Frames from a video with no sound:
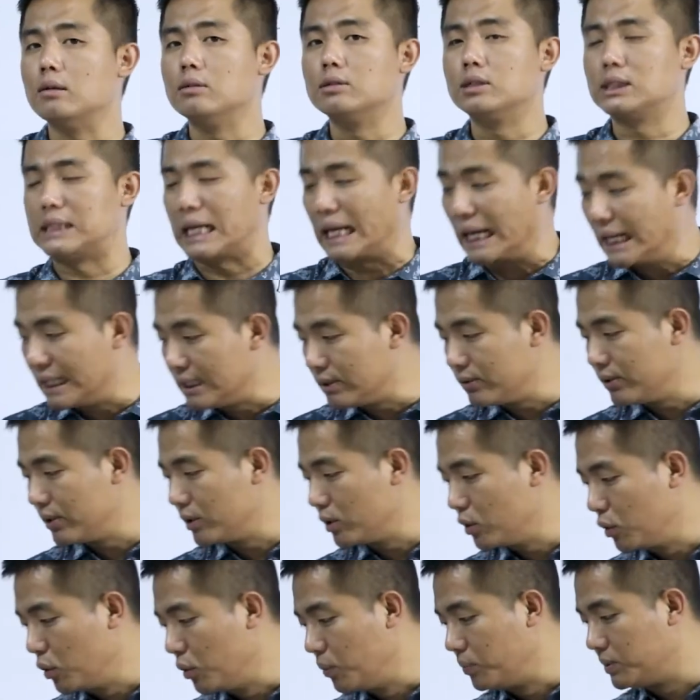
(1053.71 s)
secondary
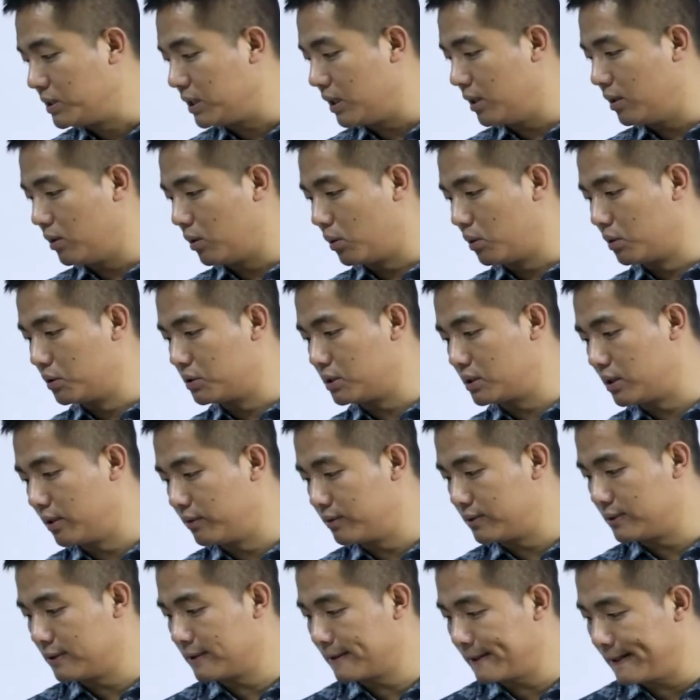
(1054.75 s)
groups and all those stuff,
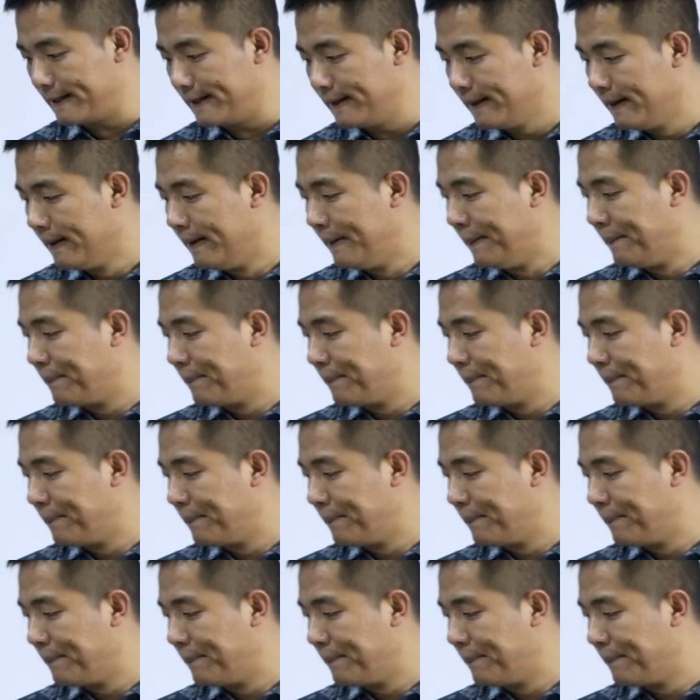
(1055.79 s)
okay?